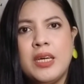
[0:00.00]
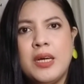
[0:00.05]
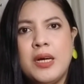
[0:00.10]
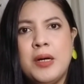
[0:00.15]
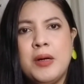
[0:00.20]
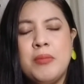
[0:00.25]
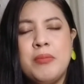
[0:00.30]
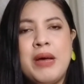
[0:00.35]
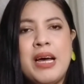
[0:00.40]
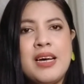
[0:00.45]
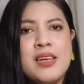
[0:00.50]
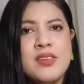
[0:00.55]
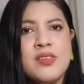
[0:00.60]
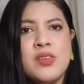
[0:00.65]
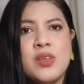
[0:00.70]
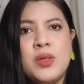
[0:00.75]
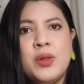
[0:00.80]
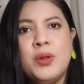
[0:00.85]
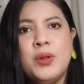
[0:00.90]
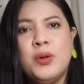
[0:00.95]
As
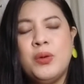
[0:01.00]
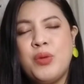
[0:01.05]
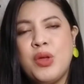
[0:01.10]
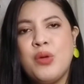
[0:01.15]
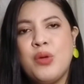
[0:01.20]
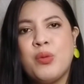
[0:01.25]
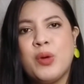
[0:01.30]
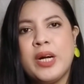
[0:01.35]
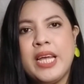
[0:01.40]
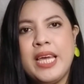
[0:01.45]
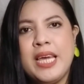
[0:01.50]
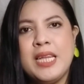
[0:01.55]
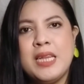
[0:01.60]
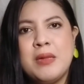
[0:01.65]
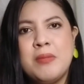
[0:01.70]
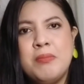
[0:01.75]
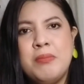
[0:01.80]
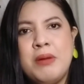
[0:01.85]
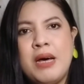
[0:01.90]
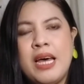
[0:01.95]
you know, we were
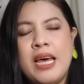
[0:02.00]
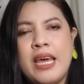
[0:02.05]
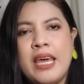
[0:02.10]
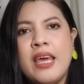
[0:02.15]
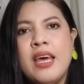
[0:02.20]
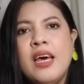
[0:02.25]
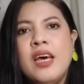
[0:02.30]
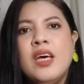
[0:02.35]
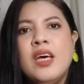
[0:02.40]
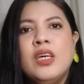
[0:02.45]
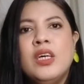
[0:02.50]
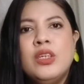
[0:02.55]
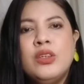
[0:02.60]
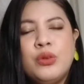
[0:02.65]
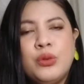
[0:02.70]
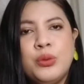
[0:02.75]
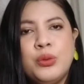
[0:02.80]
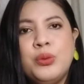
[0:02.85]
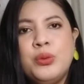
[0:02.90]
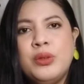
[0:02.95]
hit by
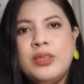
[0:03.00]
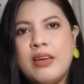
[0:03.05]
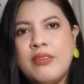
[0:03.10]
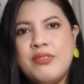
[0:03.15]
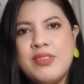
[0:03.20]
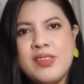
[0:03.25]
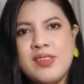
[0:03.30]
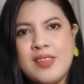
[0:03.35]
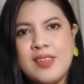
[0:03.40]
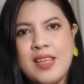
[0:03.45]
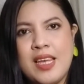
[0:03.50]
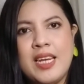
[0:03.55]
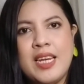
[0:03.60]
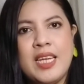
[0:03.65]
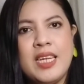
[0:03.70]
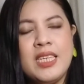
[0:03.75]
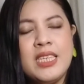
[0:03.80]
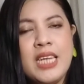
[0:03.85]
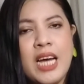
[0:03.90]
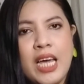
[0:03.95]
two
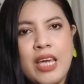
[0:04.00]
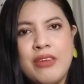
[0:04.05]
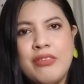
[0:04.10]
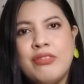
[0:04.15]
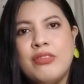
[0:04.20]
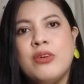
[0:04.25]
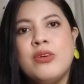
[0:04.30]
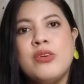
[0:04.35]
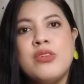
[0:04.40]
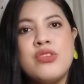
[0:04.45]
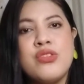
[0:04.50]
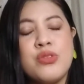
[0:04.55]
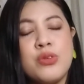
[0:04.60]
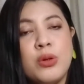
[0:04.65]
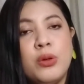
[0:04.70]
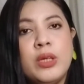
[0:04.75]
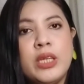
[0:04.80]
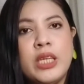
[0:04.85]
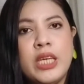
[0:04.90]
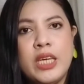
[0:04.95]
devastating typhoons,
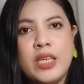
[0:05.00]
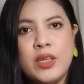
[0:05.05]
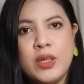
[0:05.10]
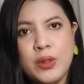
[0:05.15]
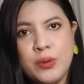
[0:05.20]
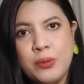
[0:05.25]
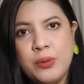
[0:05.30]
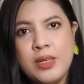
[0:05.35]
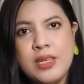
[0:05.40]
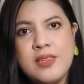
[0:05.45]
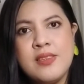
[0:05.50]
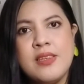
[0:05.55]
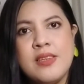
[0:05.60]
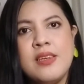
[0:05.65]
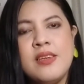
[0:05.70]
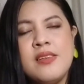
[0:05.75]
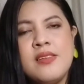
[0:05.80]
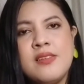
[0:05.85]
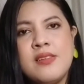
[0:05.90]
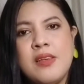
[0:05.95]
Rolly and Ulysses.